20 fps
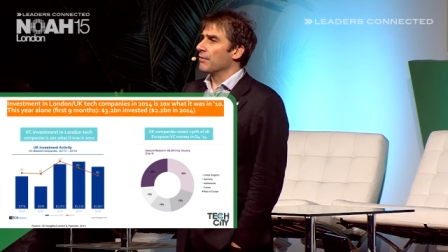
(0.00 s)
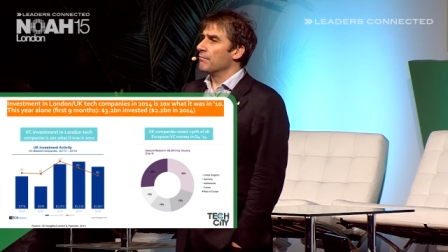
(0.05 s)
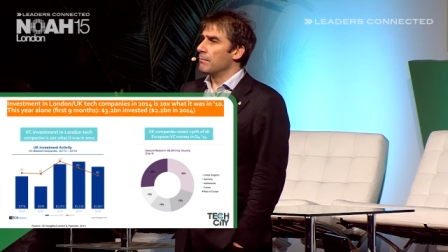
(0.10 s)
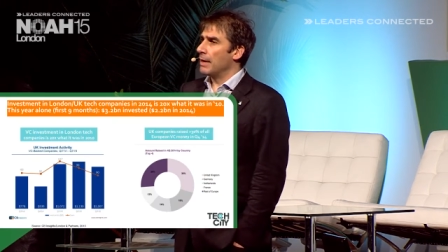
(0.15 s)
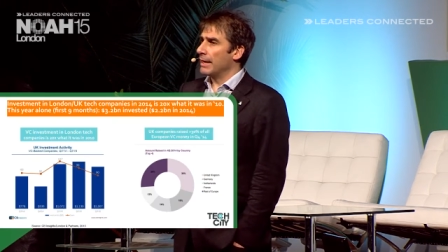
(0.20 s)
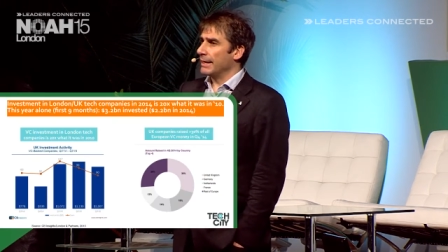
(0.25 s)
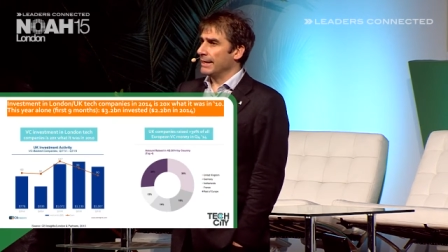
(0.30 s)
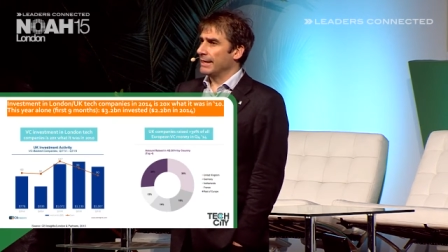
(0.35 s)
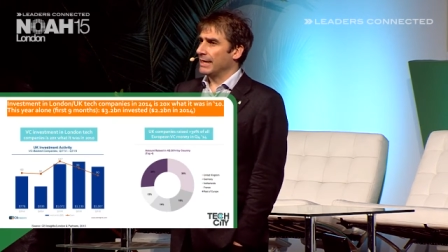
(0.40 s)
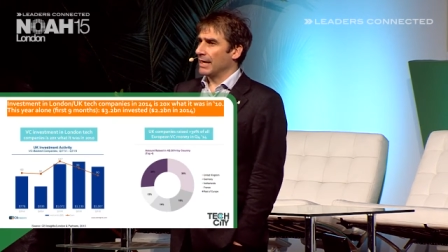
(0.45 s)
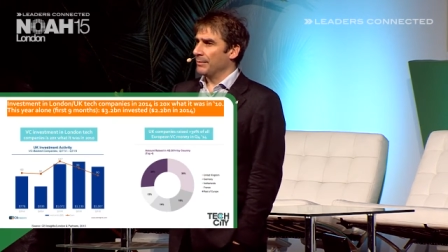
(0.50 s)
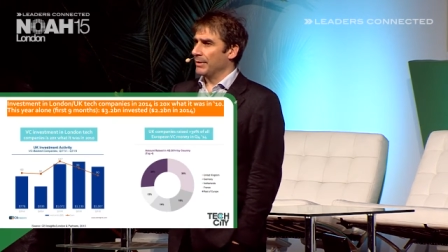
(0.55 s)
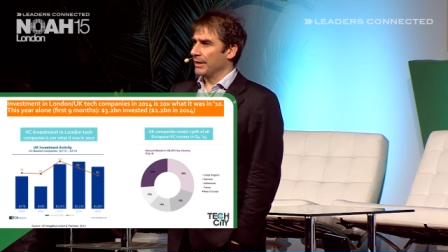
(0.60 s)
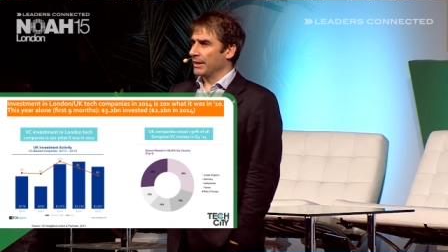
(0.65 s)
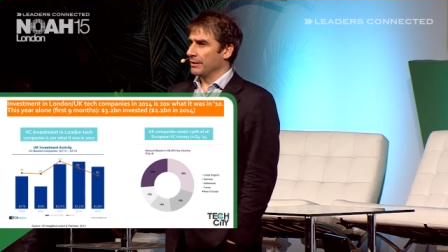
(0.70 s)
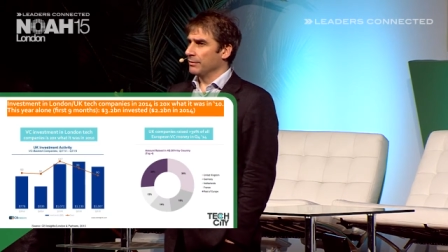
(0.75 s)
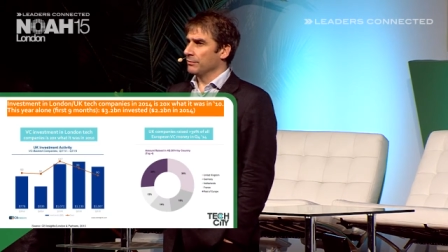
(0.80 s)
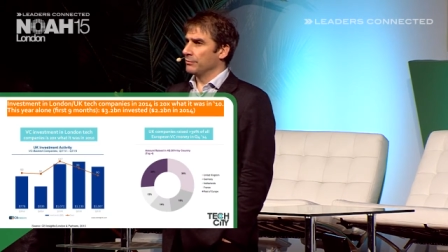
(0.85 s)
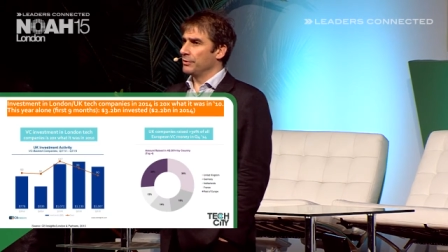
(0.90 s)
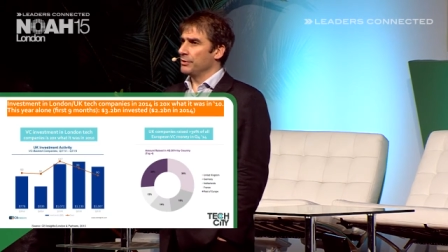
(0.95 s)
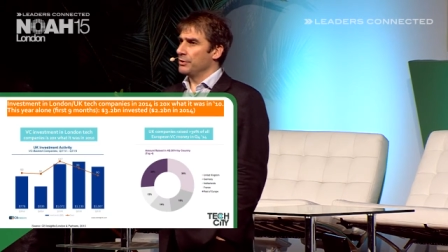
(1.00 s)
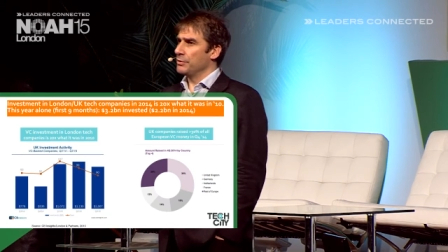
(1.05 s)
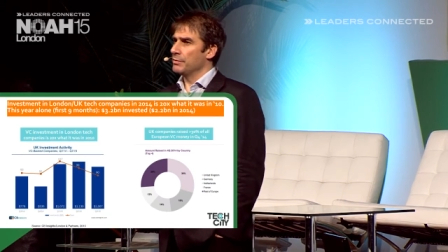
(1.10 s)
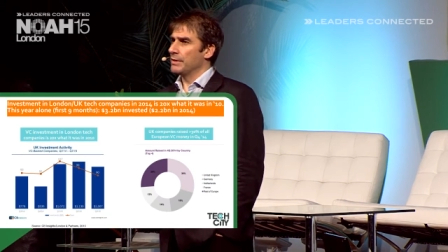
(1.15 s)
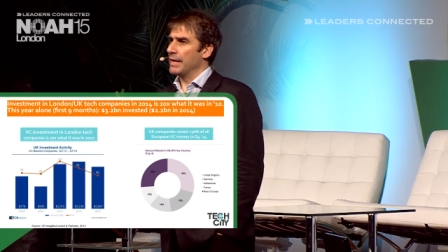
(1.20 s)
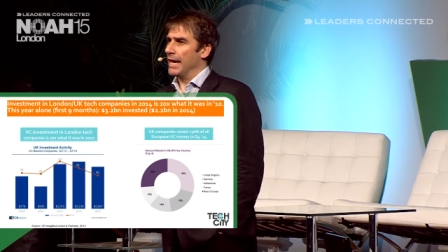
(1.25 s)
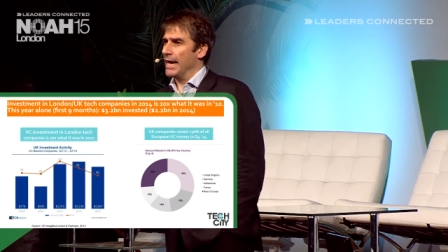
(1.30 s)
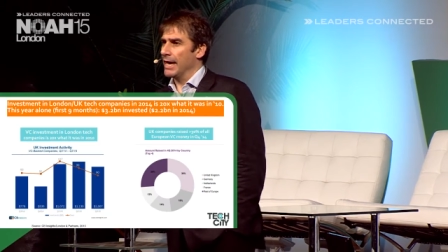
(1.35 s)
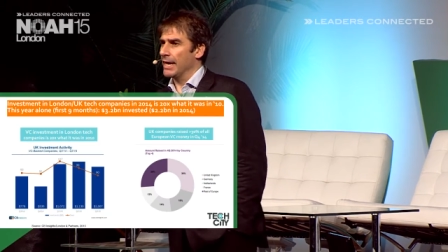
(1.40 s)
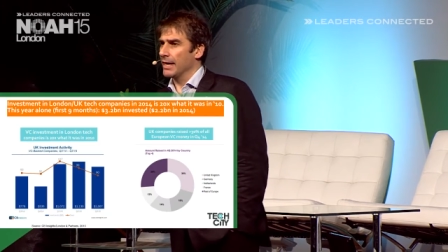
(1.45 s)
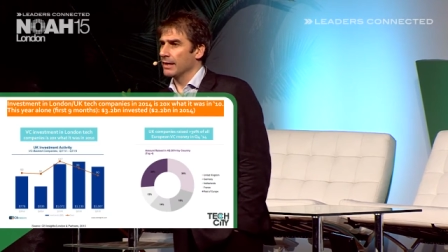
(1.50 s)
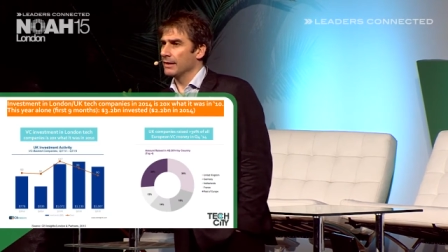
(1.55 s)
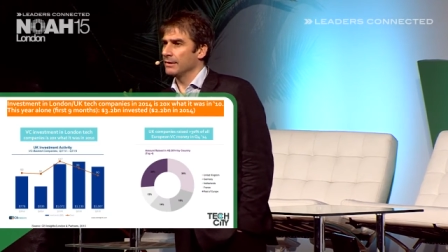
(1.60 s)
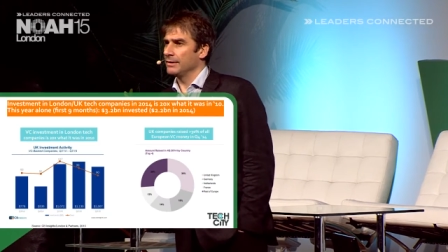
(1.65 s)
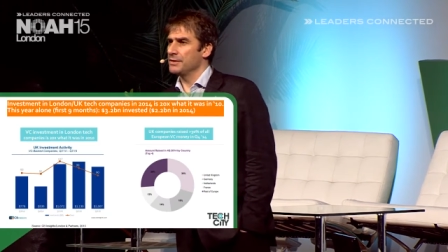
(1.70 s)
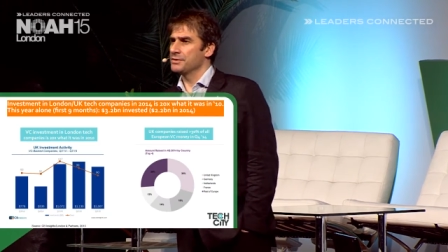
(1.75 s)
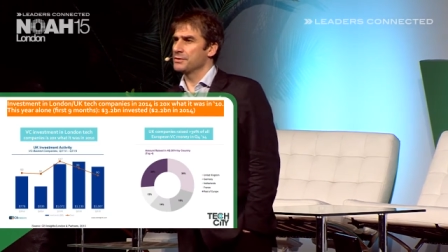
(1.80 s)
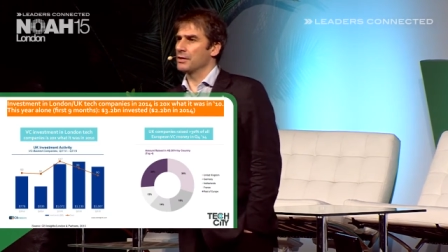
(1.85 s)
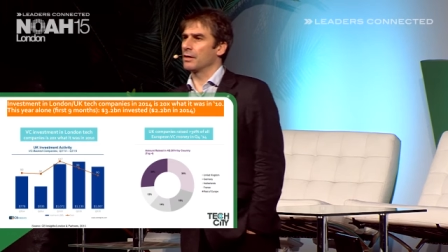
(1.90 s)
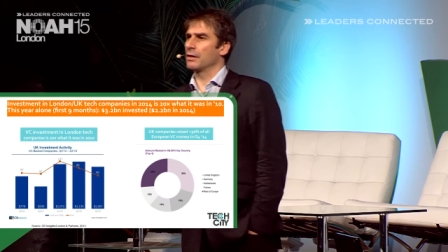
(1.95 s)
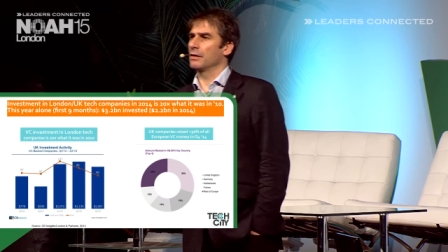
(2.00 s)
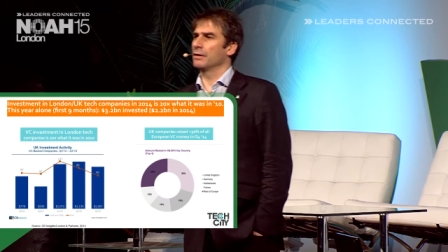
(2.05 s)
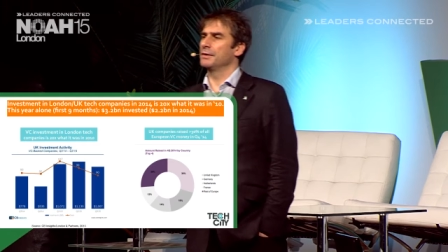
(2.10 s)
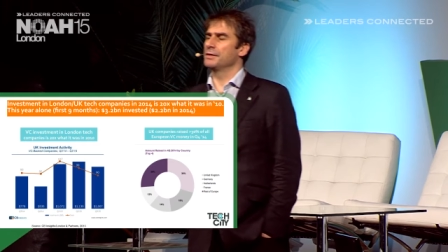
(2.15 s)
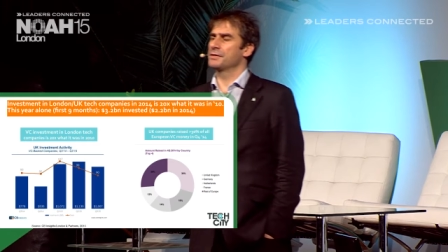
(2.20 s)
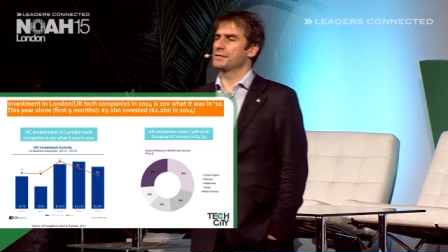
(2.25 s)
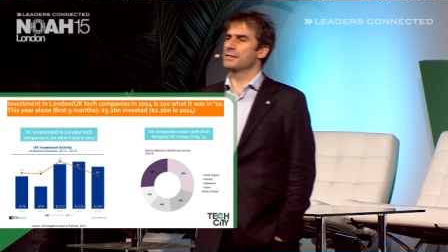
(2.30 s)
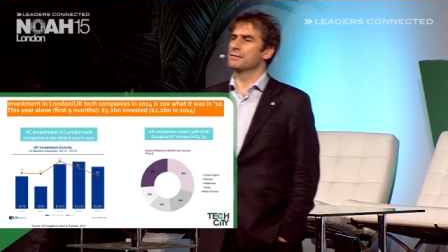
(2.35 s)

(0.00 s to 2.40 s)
of money coming into the UK. This